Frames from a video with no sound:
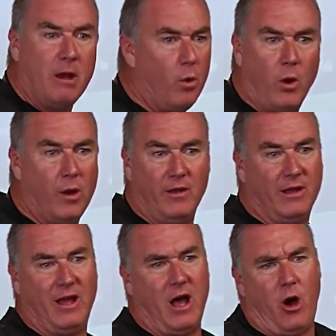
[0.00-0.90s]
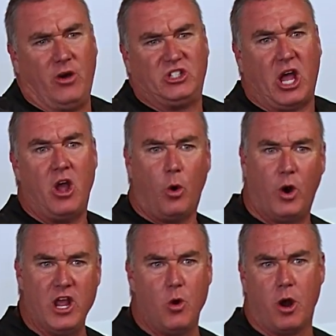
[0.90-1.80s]
I always say,
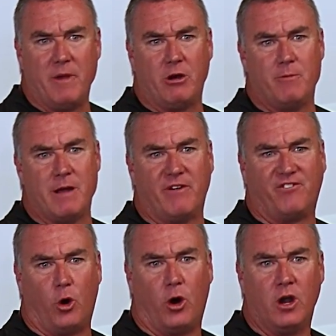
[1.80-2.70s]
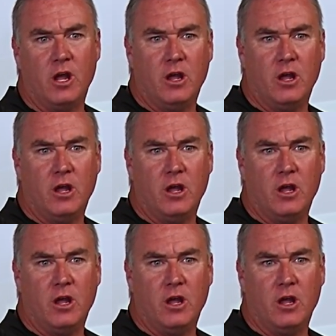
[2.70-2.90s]
what do you want to be remembered for?